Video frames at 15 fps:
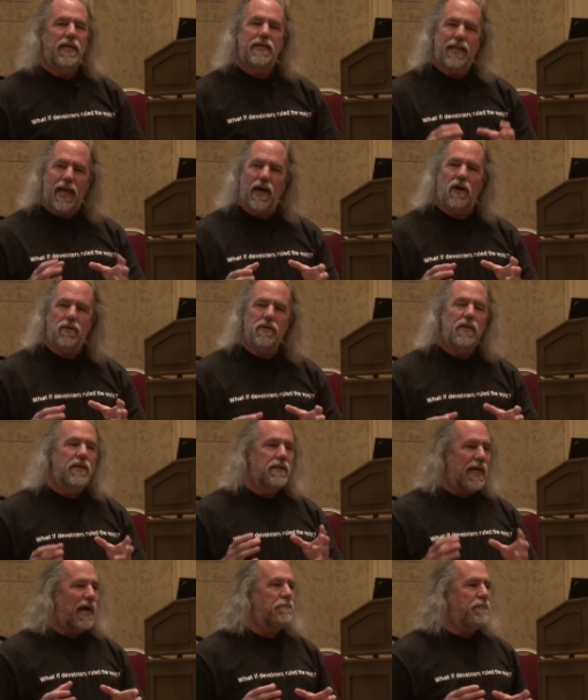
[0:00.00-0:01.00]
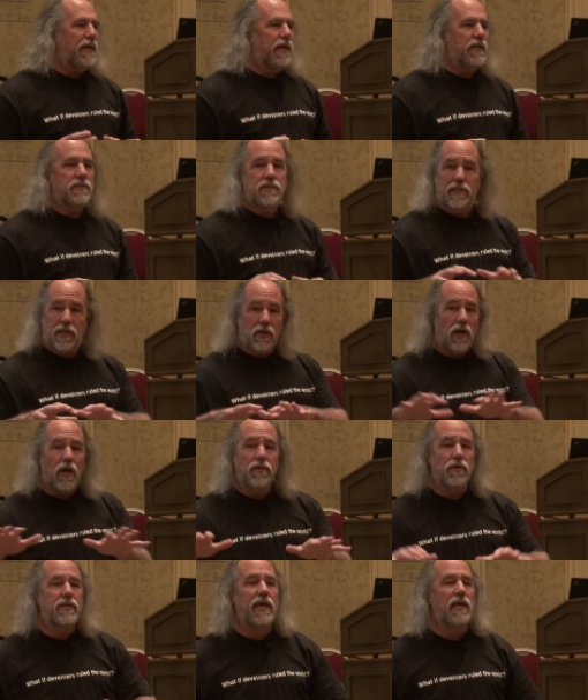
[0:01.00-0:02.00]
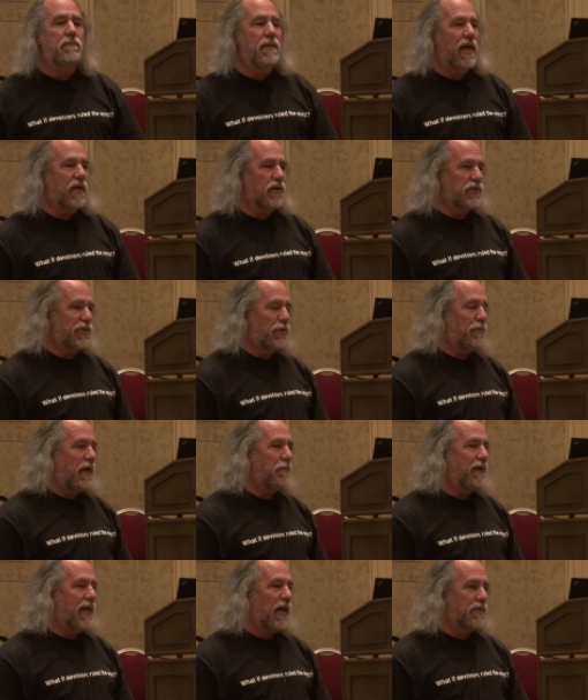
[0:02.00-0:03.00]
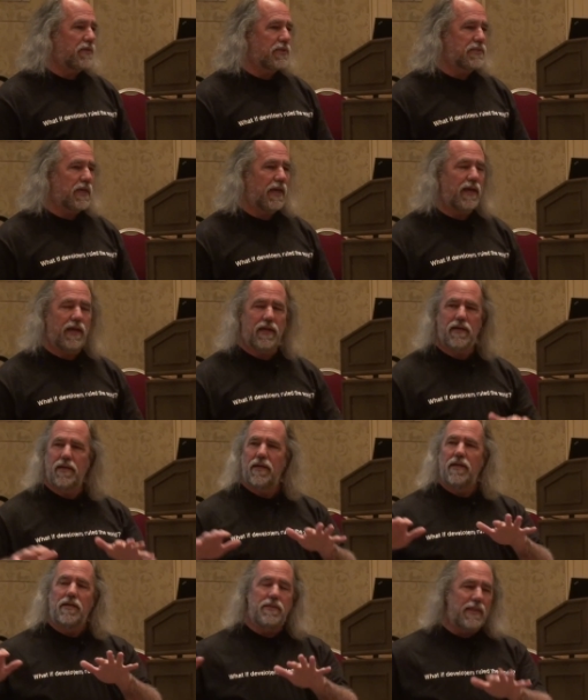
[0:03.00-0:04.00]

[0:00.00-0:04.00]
Now, that means there are other kingmakers who may be out there saying,